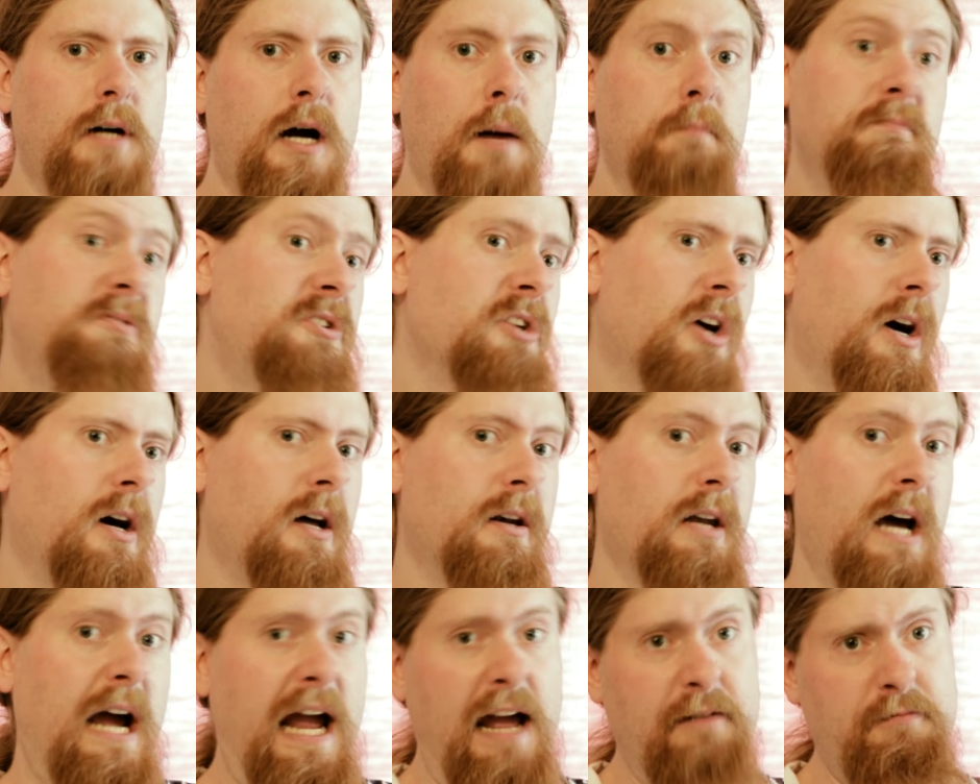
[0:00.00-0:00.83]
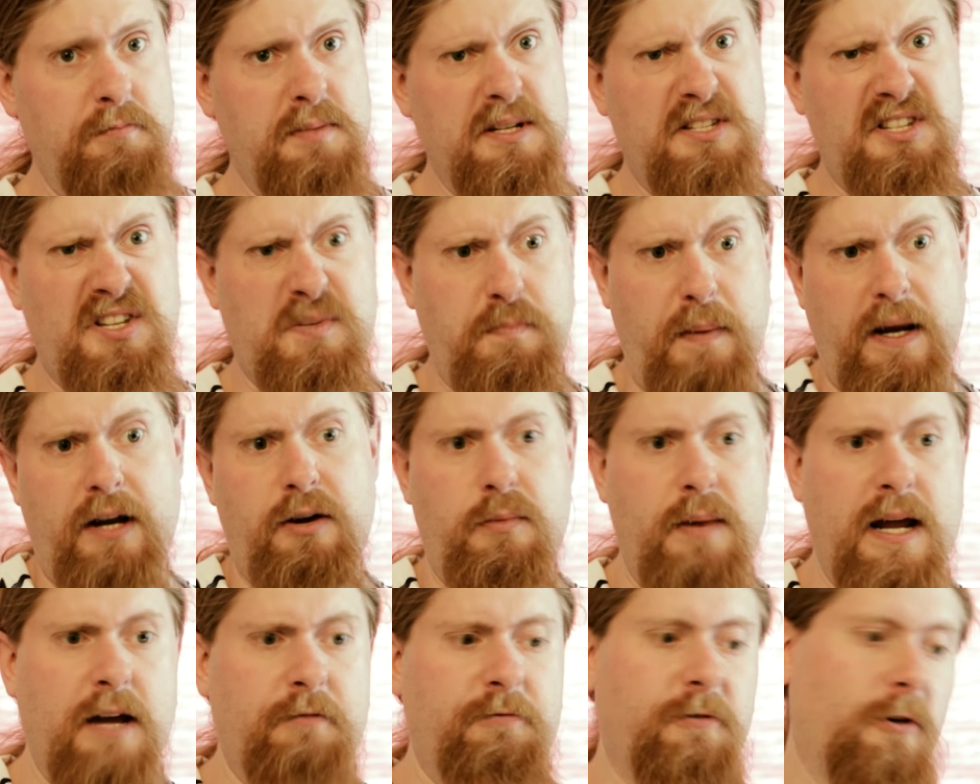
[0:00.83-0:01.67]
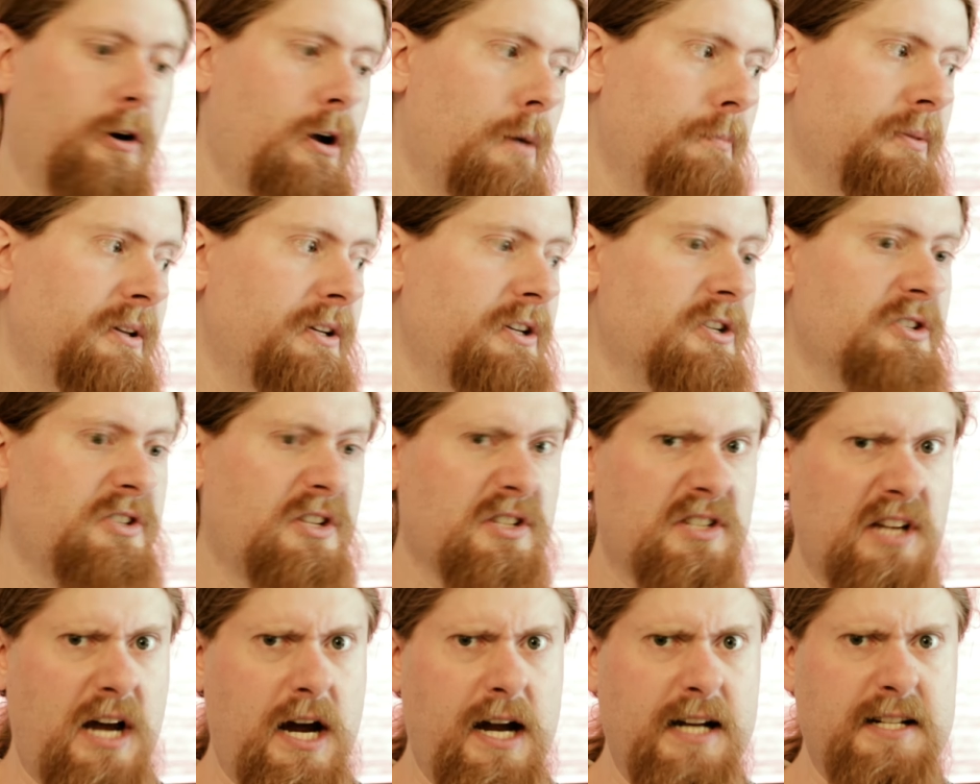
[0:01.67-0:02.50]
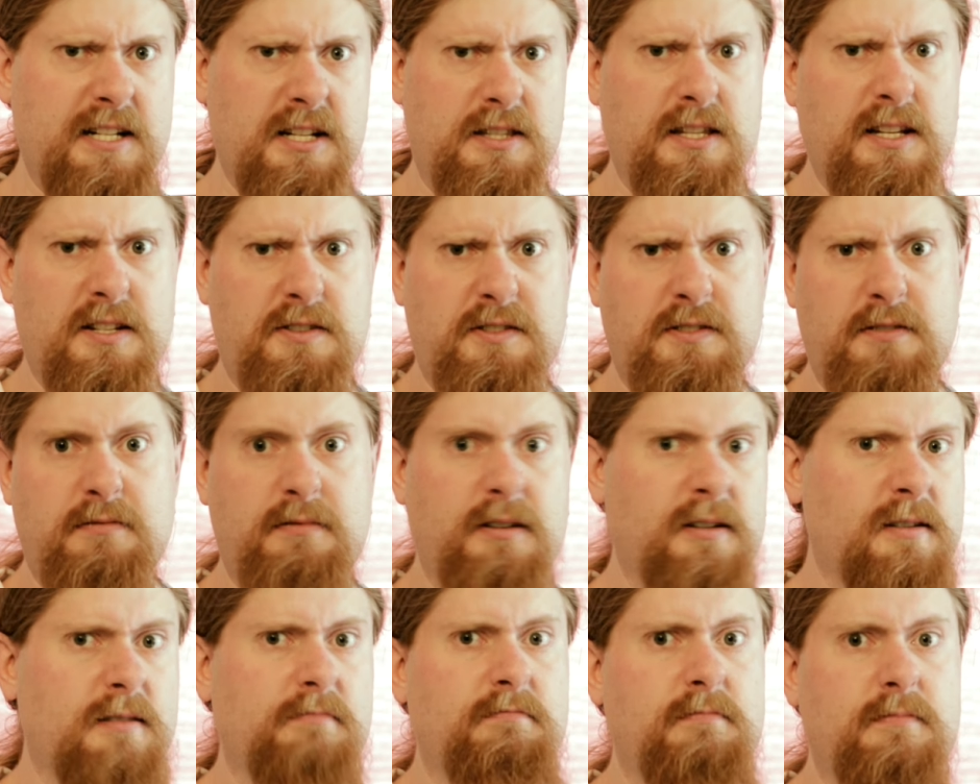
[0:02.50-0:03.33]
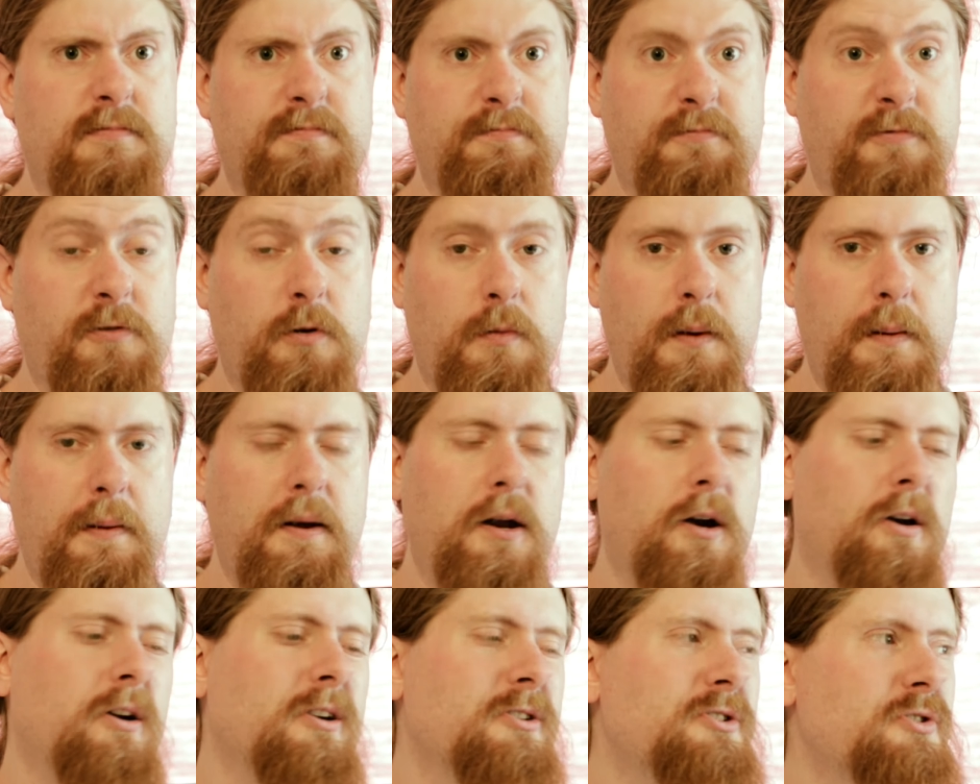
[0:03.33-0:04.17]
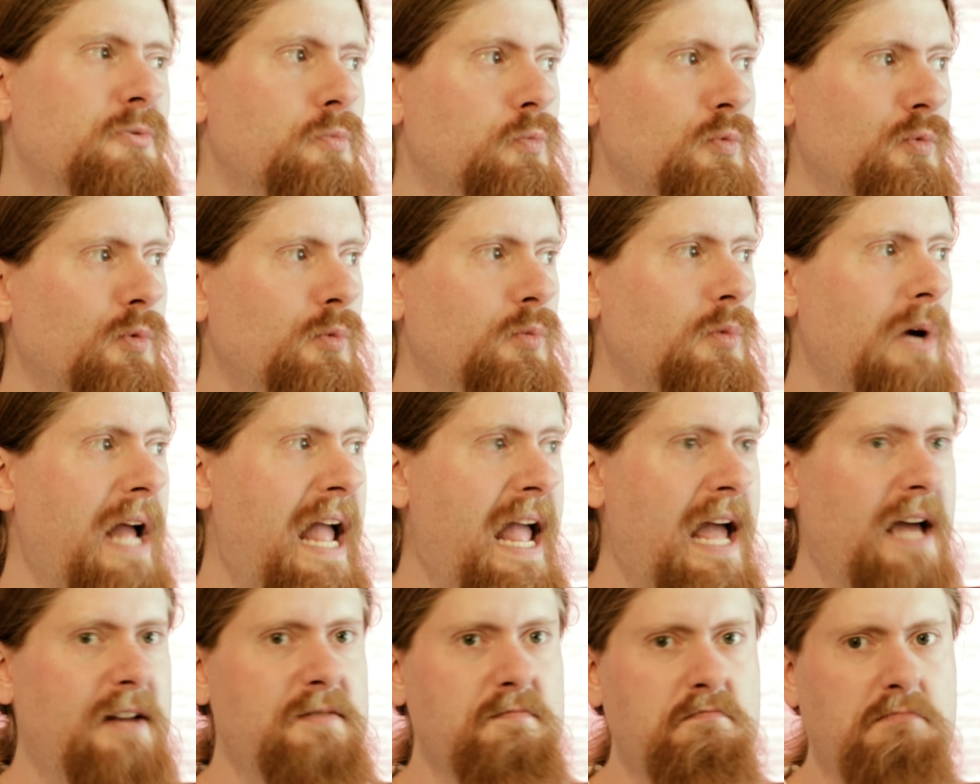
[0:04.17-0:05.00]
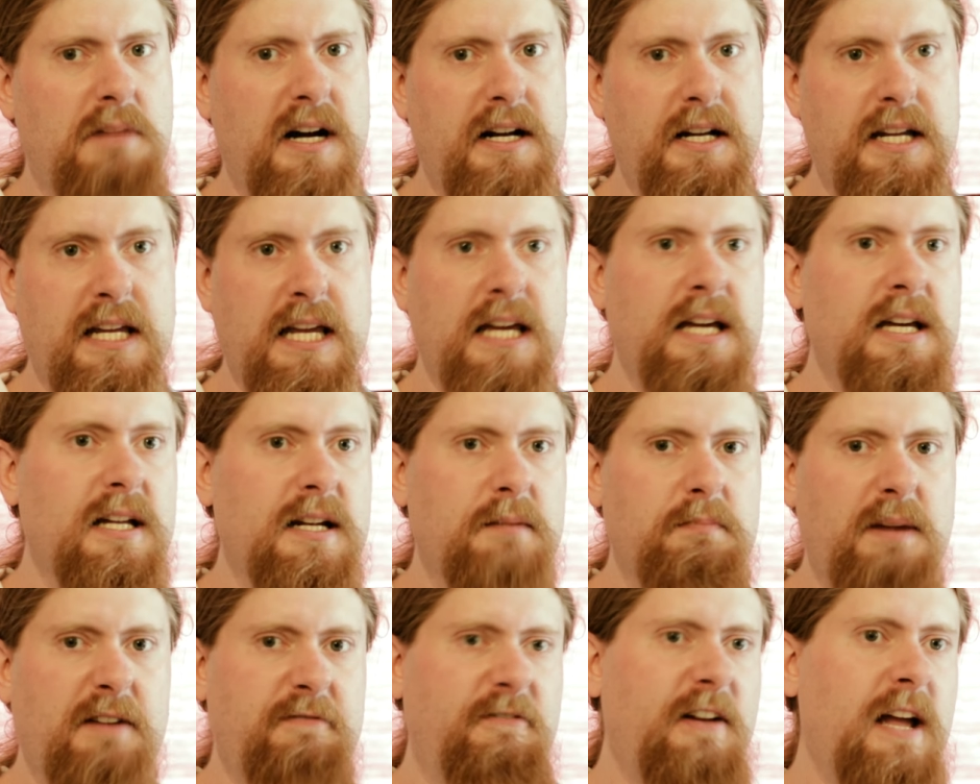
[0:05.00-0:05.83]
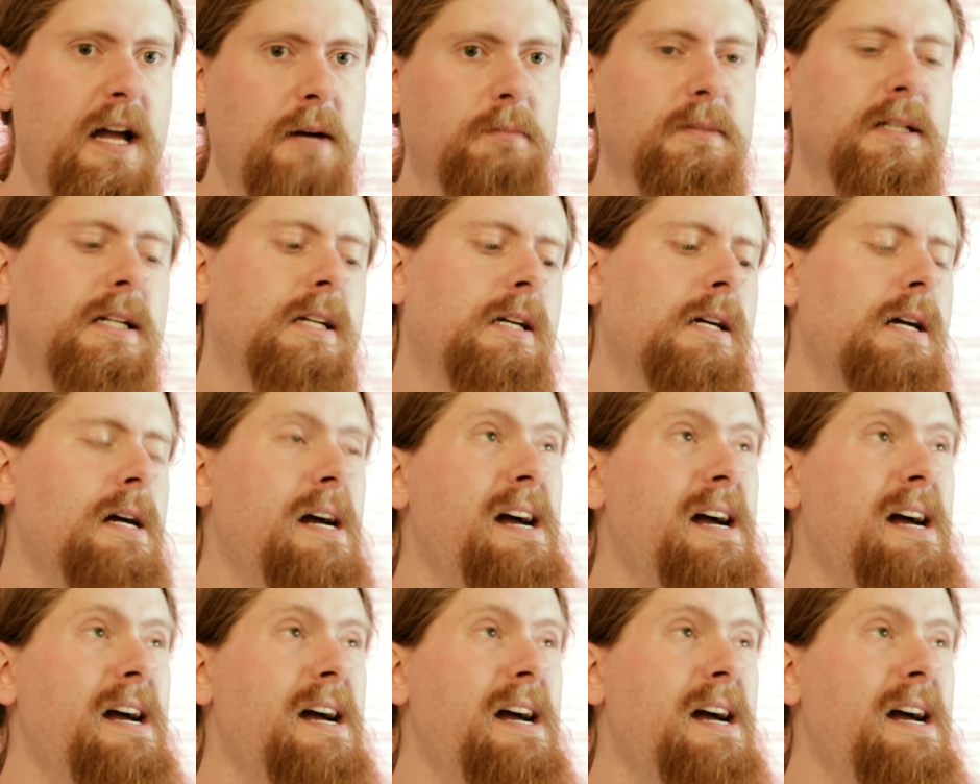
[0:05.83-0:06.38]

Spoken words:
I'm done. I haven't been Spider-Man for a couple of years because I did this for my marriage and my kid and my family.